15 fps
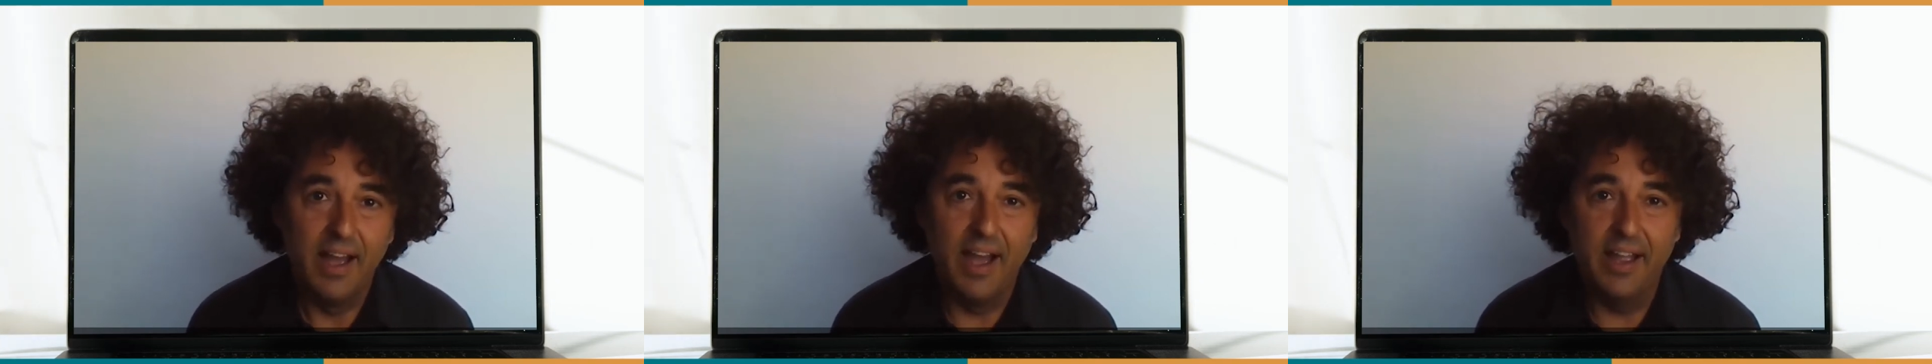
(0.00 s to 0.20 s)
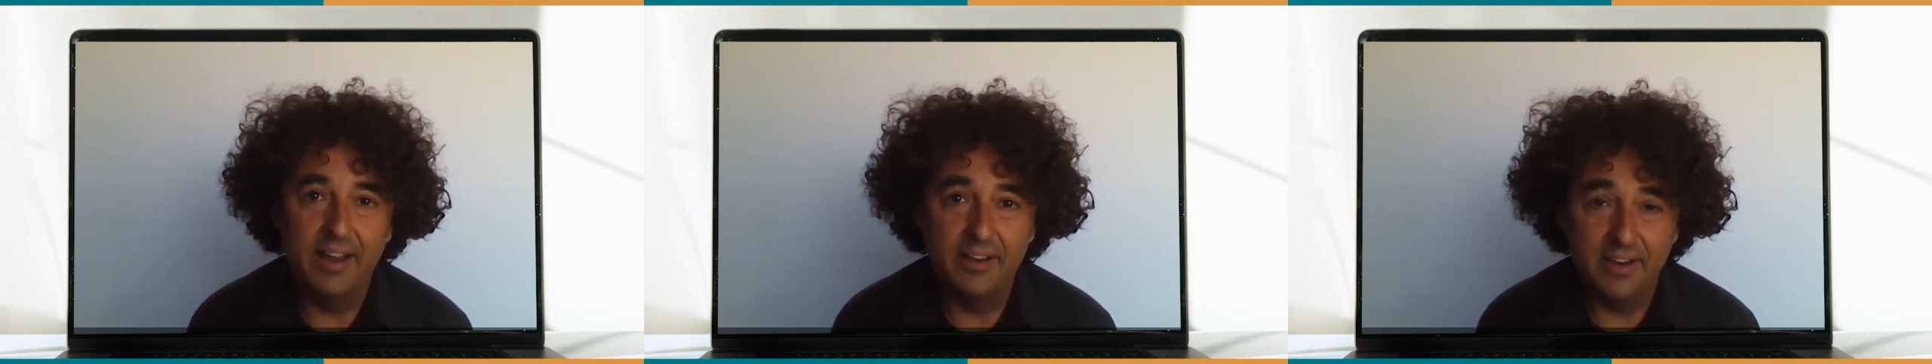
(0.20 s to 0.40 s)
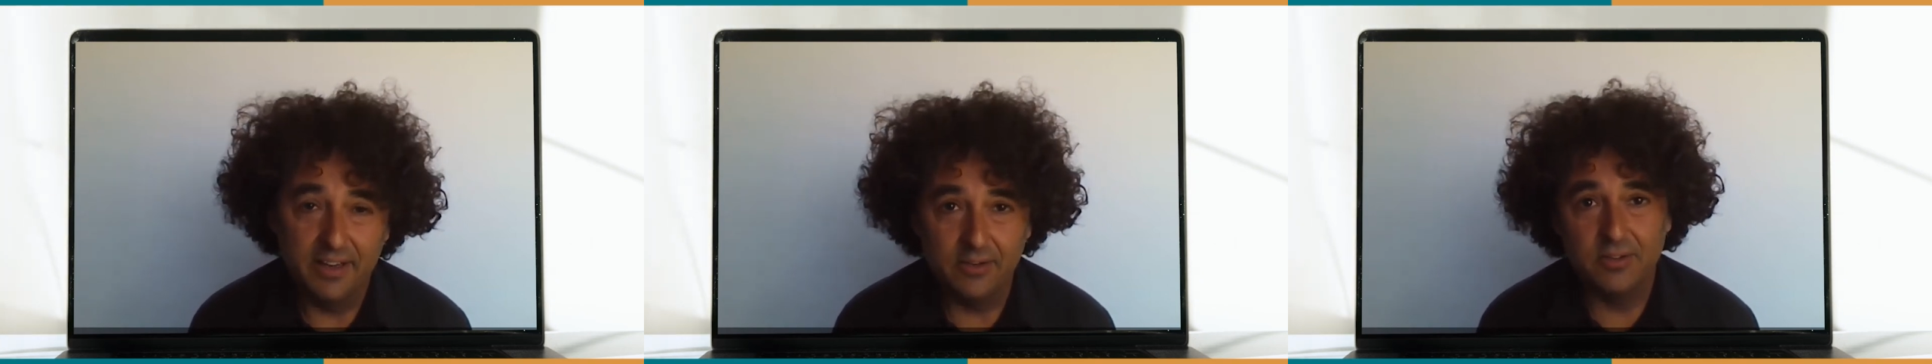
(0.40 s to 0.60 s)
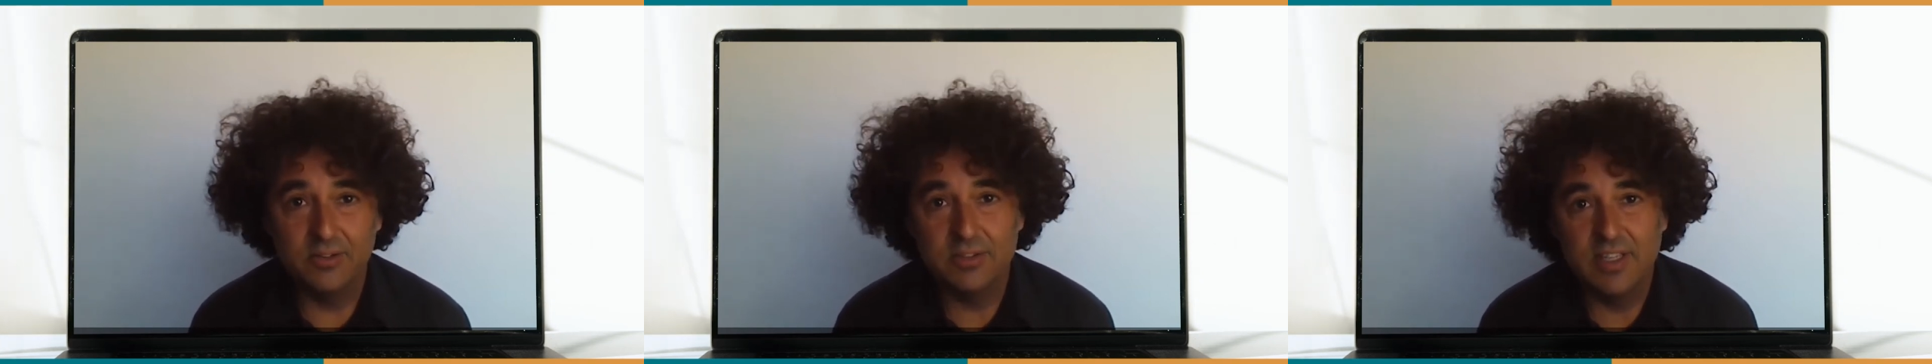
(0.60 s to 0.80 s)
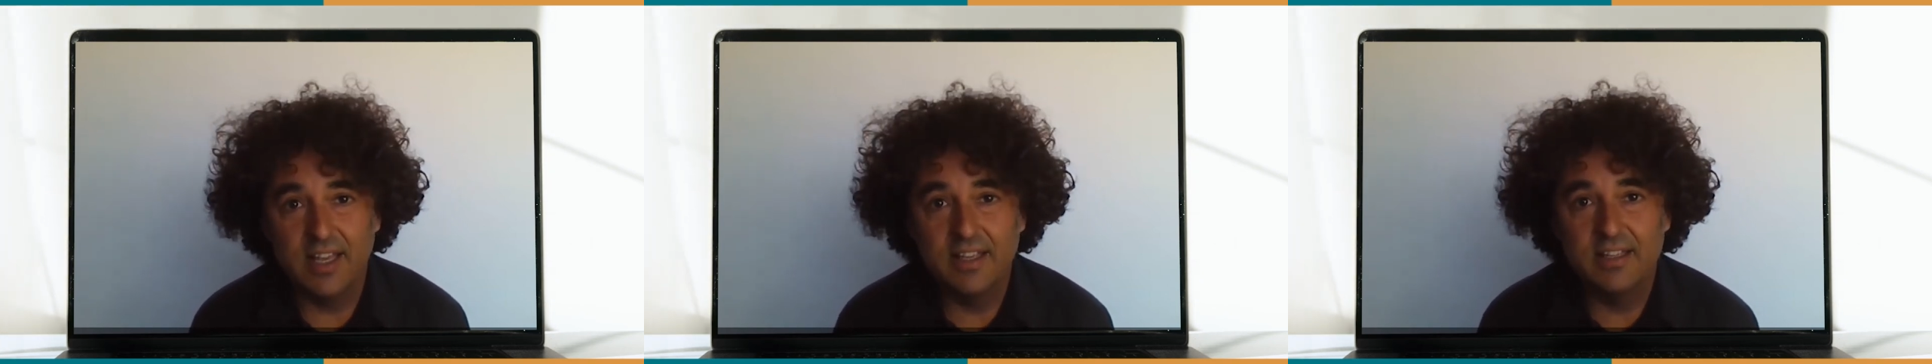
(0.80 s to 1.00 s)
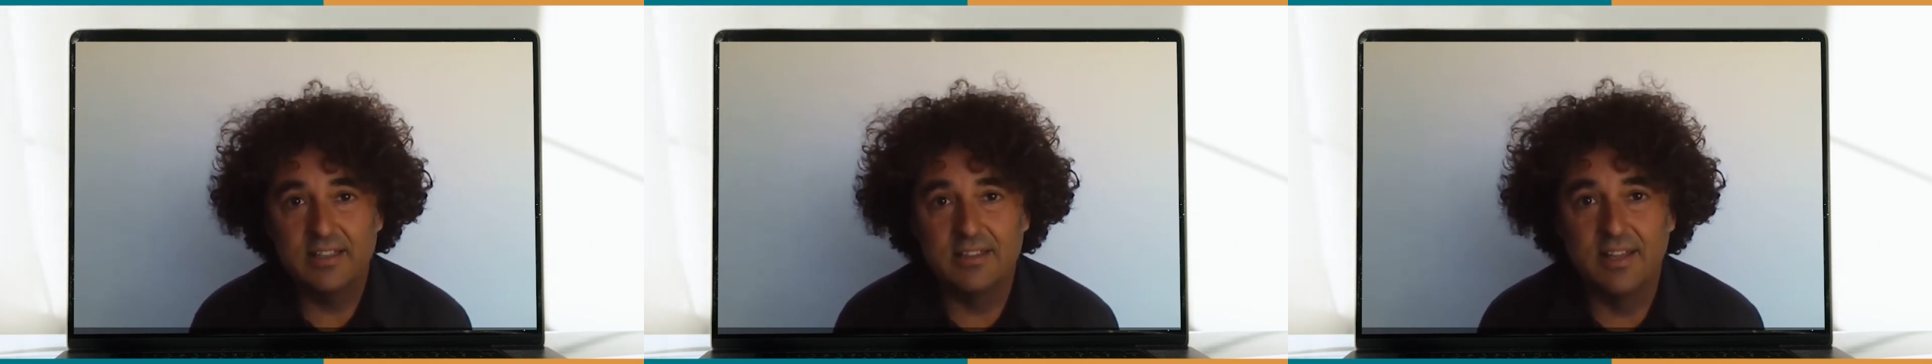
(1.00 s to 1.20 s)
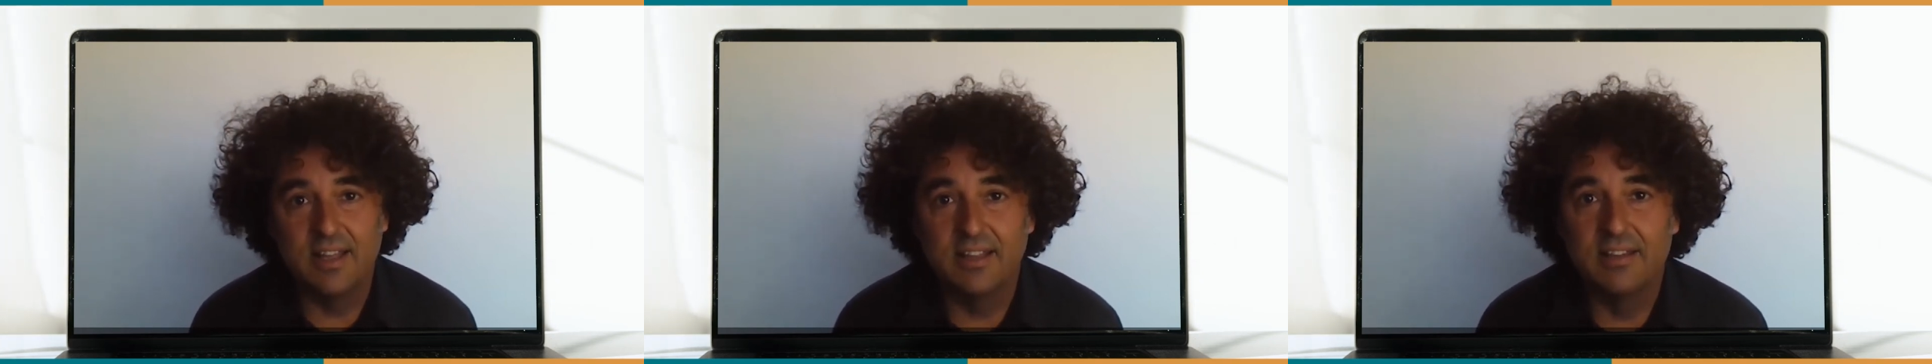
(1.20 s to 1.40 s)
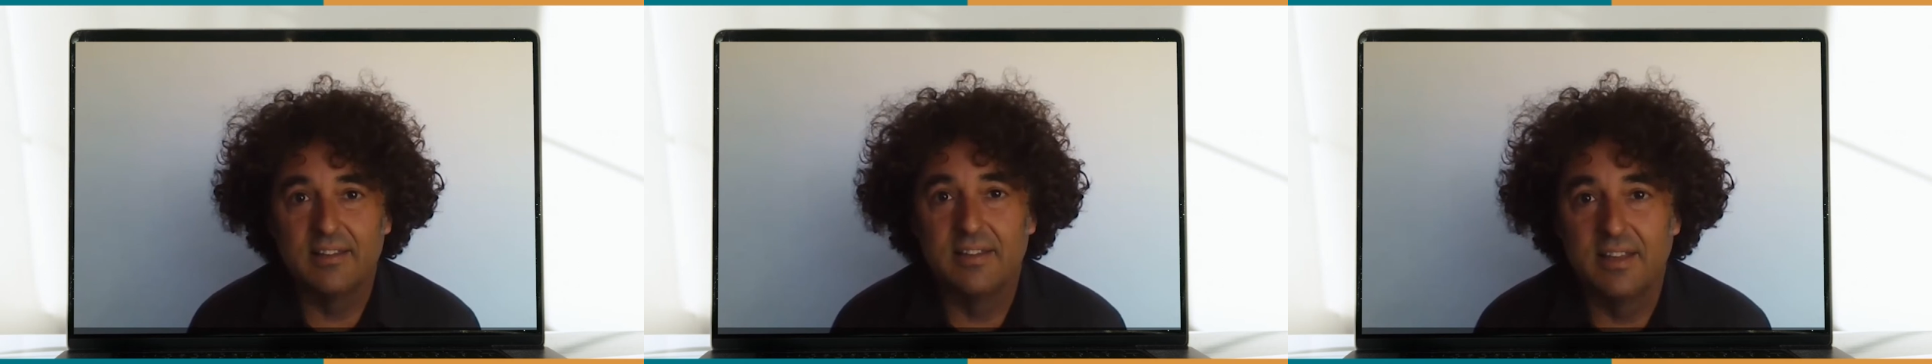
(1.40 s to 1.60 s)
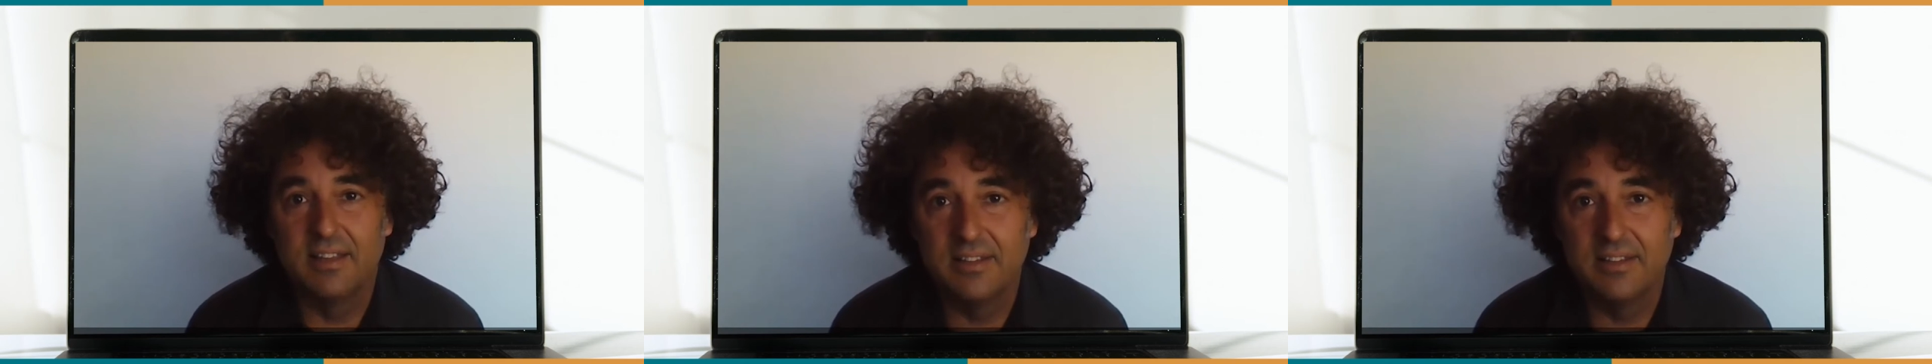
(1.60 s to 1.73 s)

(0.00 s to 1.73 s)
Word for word: I recognize that